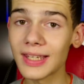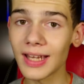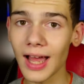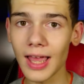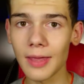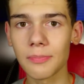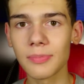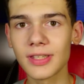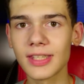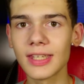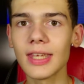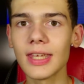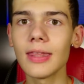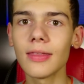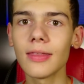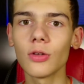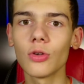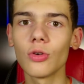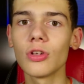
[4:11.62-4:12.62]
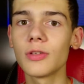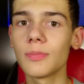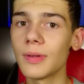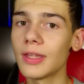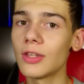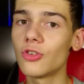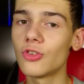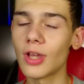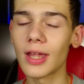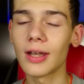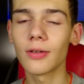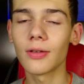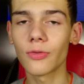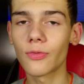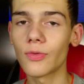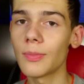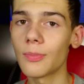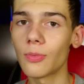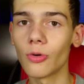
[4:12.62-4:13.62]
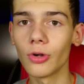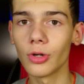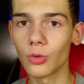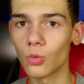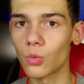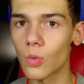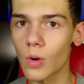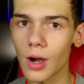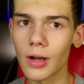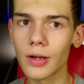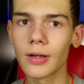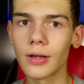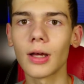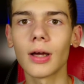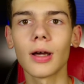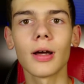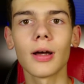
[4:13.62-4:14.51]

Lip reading: Type-C, USB Gen 3.1